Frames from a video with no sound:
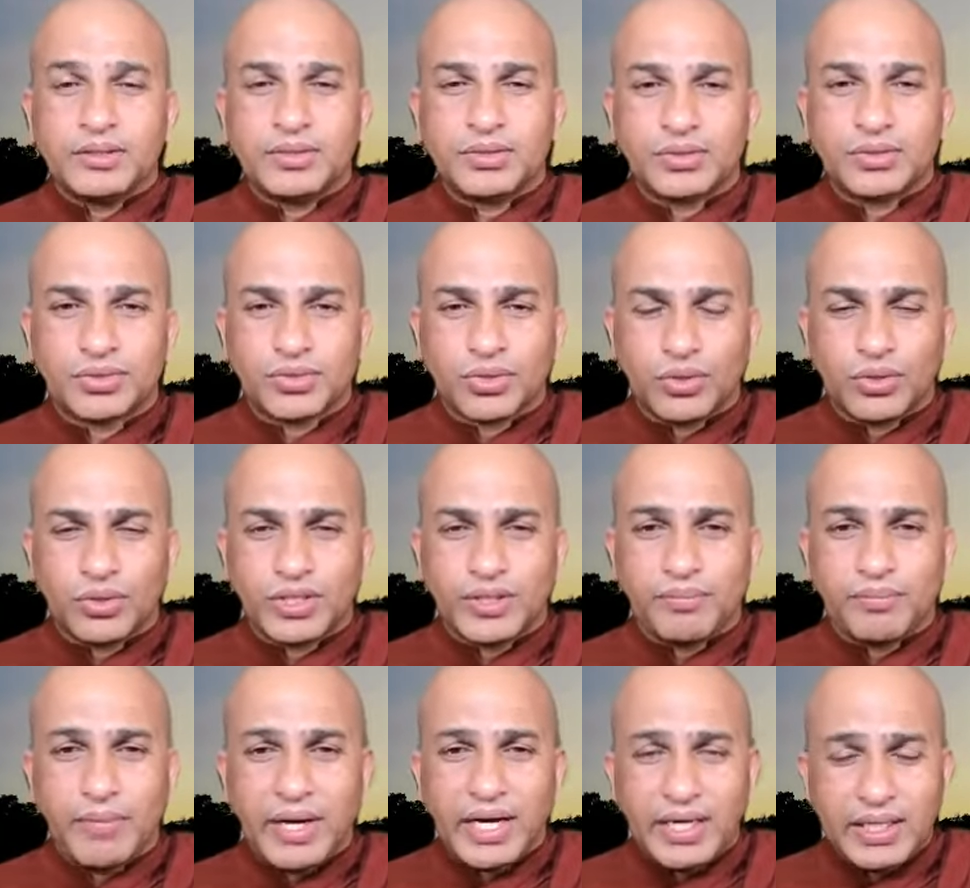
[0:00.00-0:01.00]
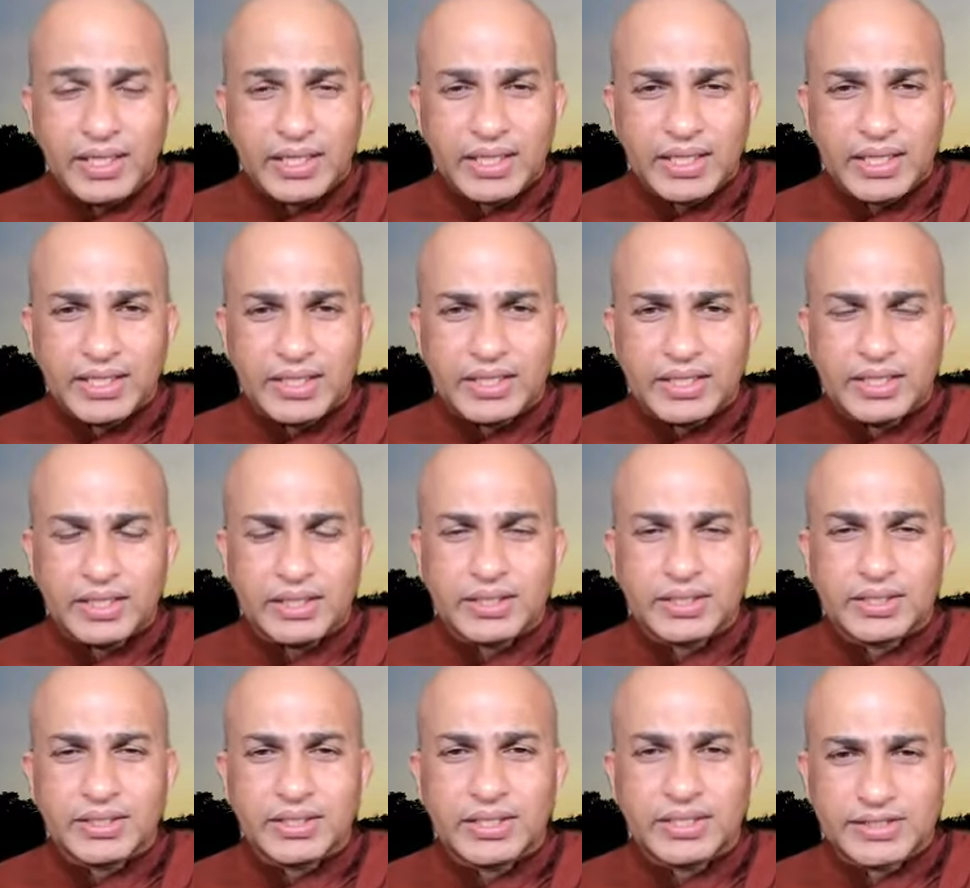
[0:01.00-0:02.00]
So the mental is
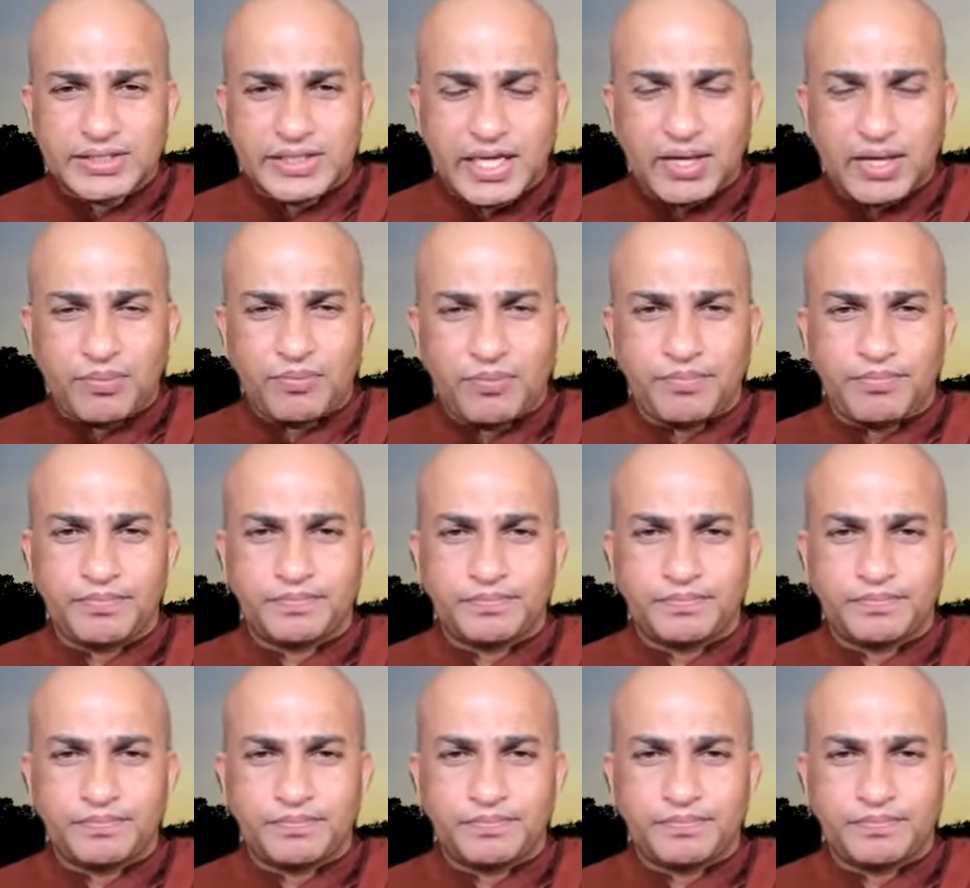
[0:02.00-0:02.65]
the same.